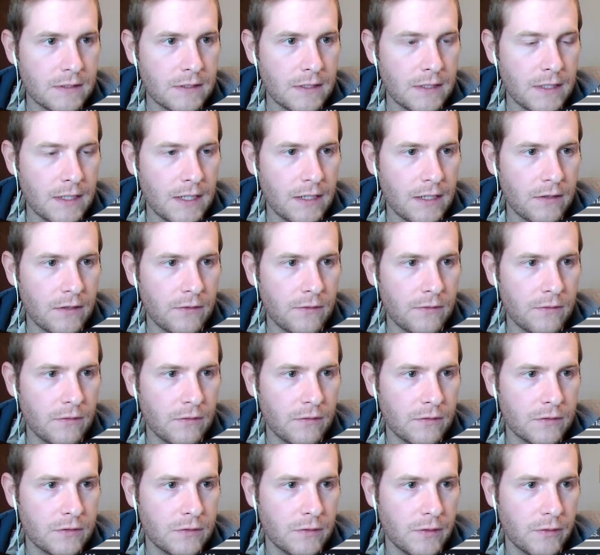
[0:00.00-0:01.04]

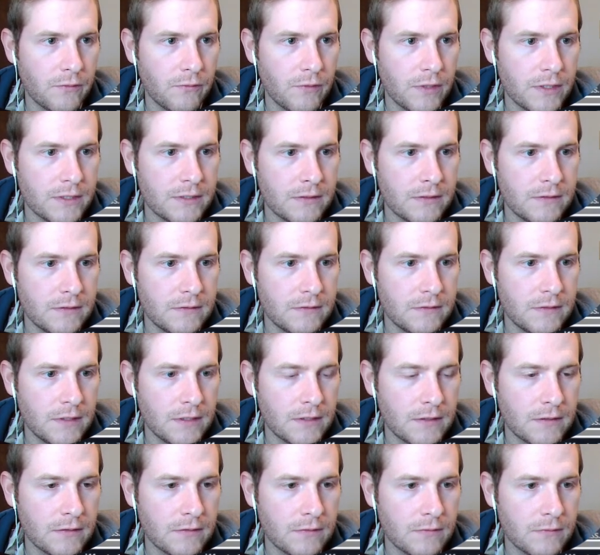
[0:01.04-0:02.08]
Oh, do I want to
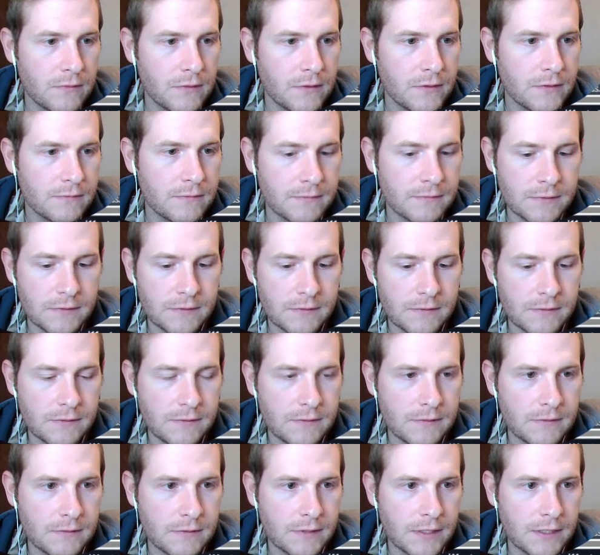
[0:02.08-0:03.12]
end a thorn?
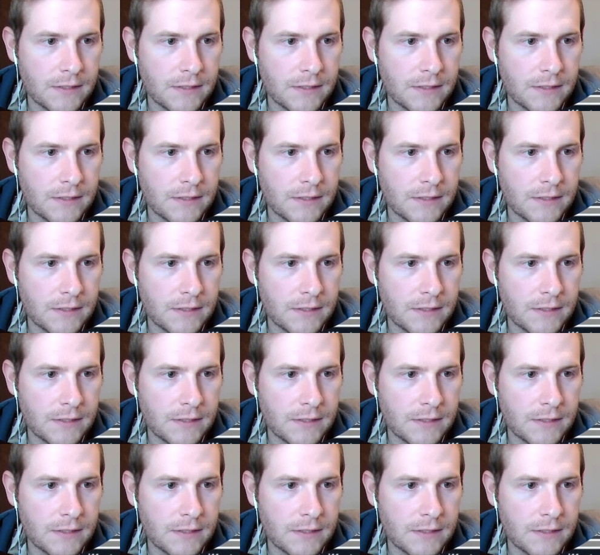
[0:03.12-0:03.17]
Oh, okay,